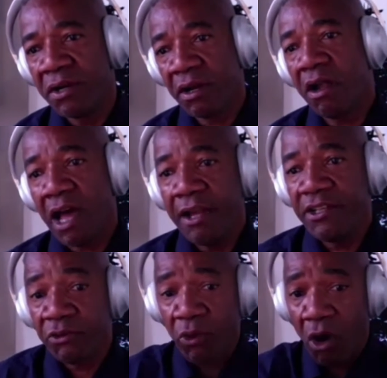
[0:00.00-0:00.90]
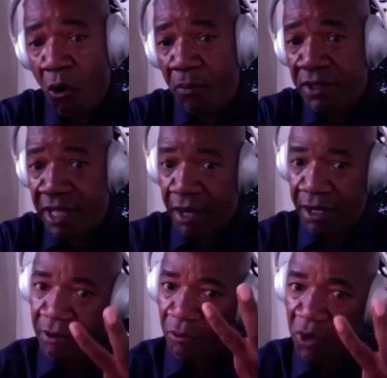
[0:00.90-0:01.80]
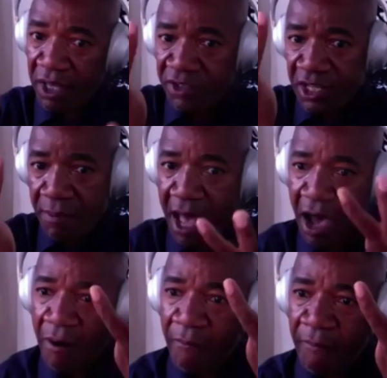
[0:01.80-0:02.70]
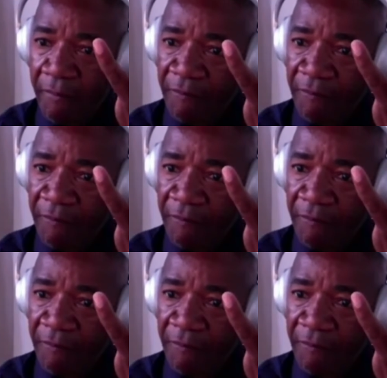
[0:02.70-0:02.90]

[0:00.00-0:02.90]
And all I just hope is that we can somehow